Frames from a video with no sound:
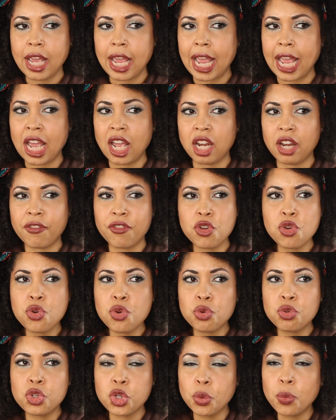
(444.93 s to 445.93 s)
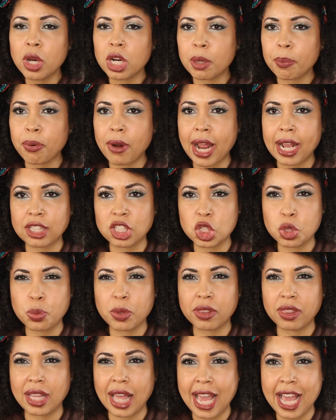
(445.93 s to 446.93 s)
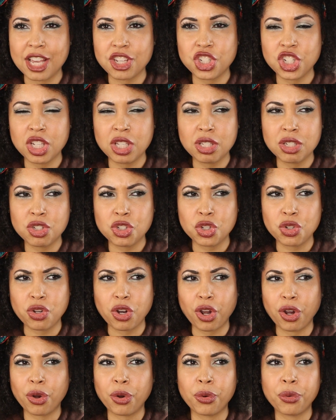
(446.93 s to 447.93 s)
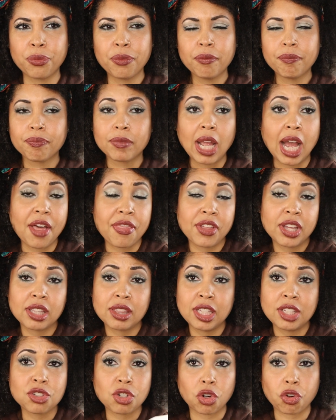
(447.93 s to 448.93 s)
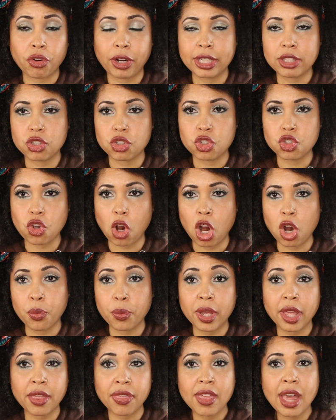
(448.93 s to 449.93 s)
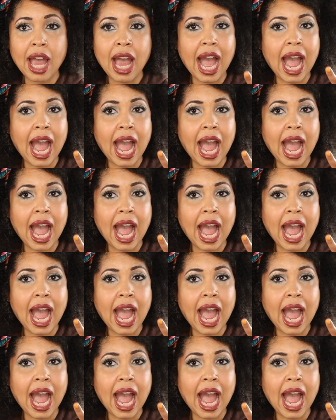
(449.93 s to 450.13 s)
And if you do want to practice with lashes, you know, I think these are great to start with.